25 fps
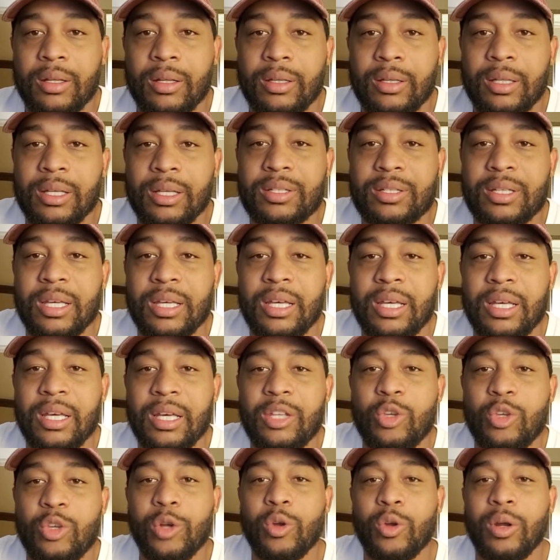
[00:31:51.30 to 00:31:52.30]
Let's see.
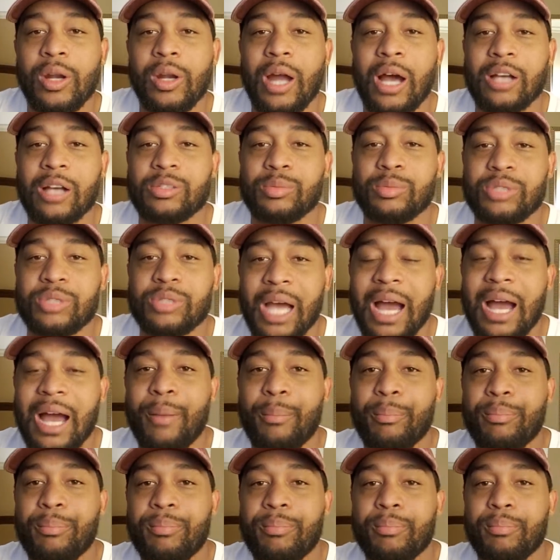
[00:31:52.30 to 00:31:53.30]
You're doing an awesome
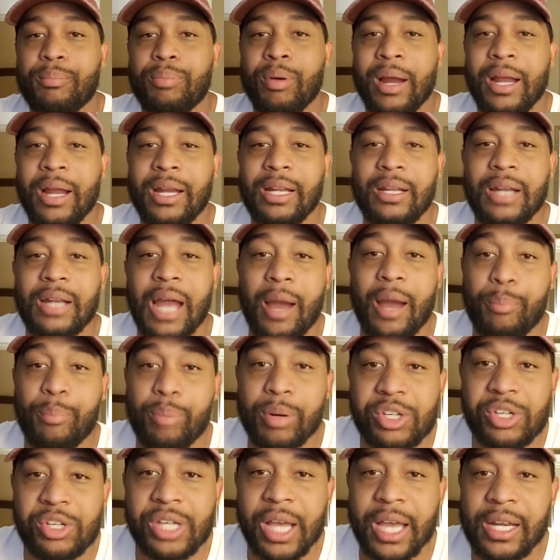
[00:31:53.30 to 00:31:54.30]
job, Brandon. I
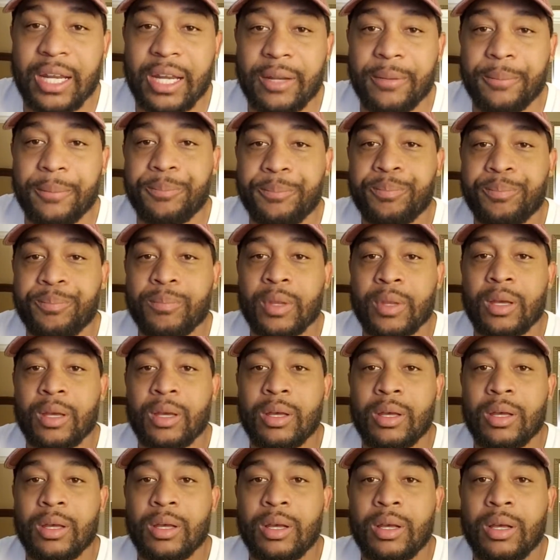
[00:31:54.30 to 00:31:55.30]
appreciate it.
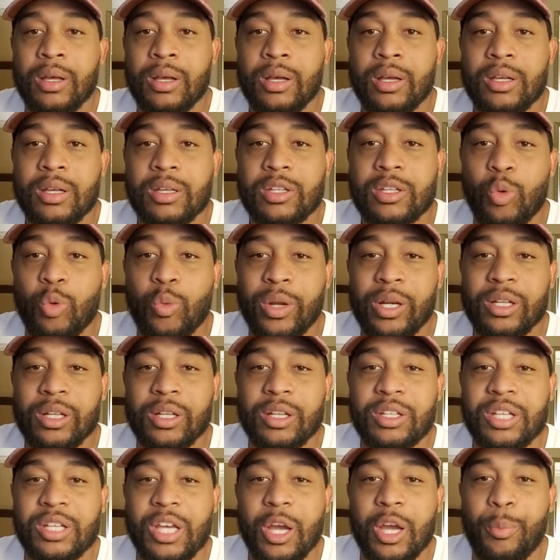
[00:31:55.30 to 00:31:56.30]
So when
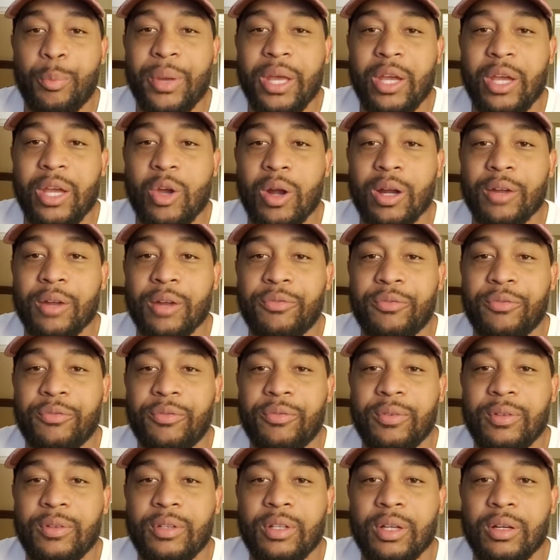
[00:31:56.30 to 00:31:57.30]
is the GOP going to
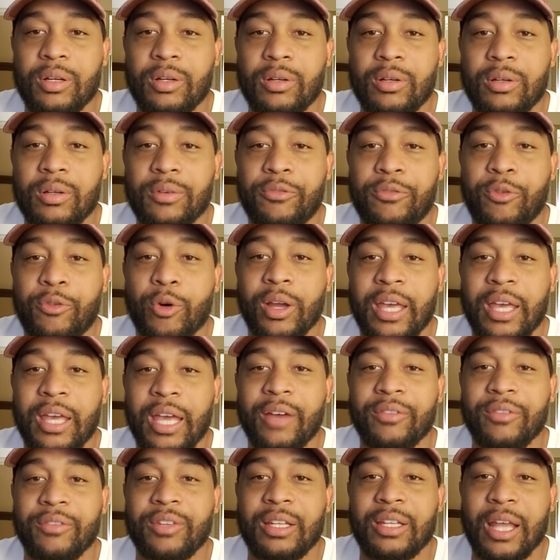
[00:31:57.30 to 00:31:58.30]

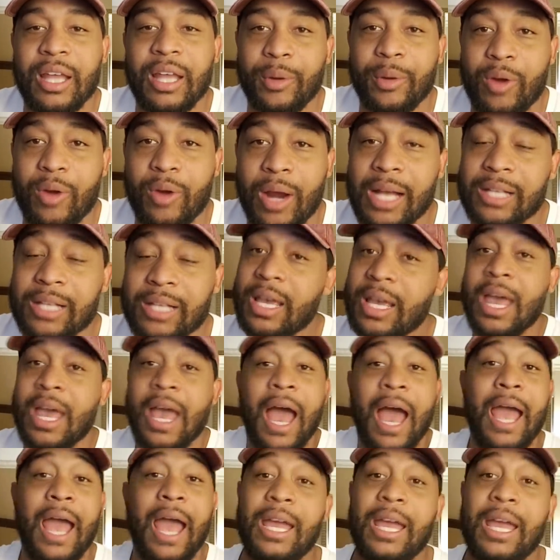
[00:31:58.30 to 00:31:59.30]
forgive the Democrats?
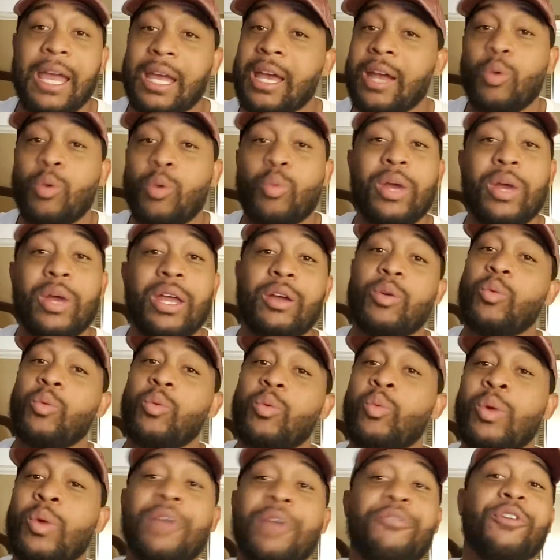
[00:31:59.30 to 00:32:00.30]
Hey, we
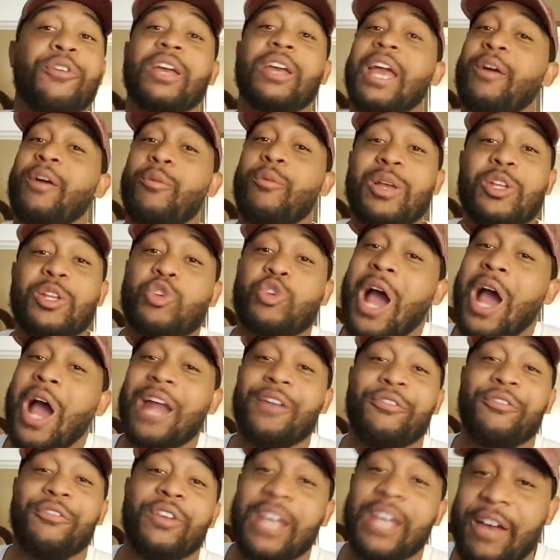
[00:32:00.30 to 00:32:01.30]
trying
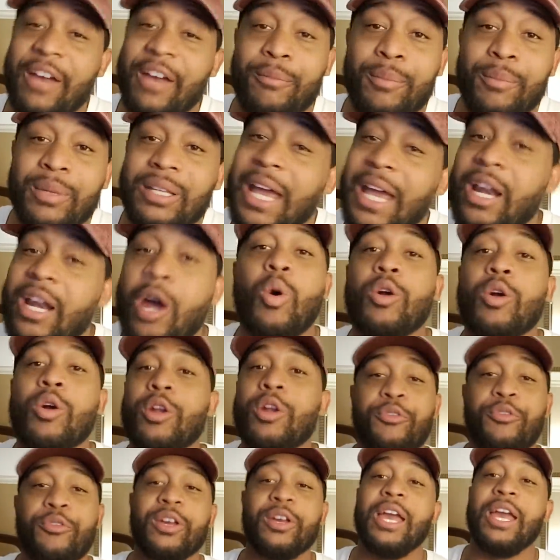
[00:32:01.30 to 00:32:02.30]
to forgive them, but they don't want
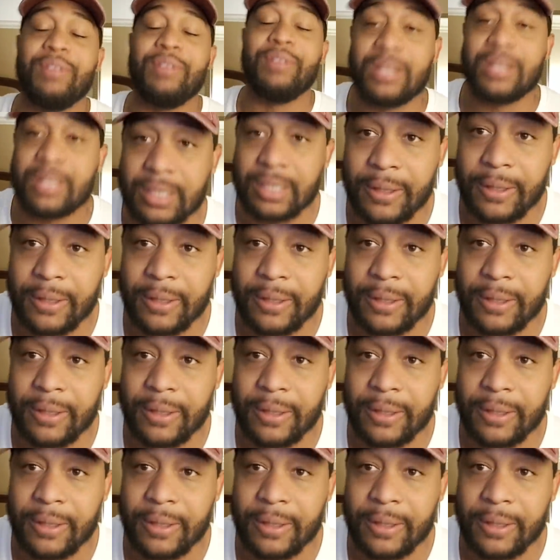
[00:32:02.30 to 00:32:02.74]
no forgiveness.